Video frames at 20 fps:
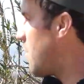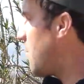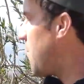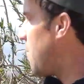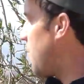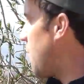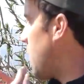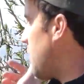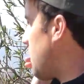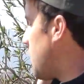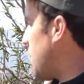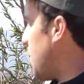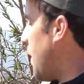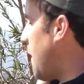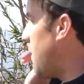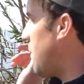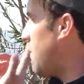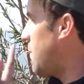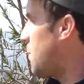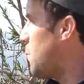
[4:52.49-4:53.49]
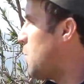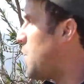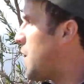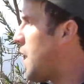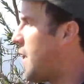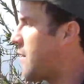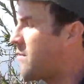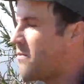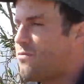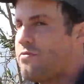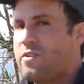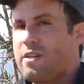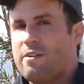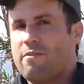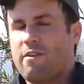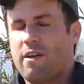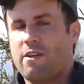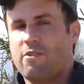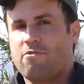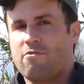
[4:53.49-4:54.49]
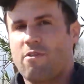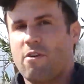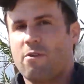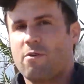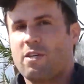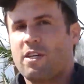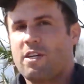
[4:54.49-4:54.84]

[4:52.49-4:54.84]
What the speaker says: the first about 2,000 feet of hedgerow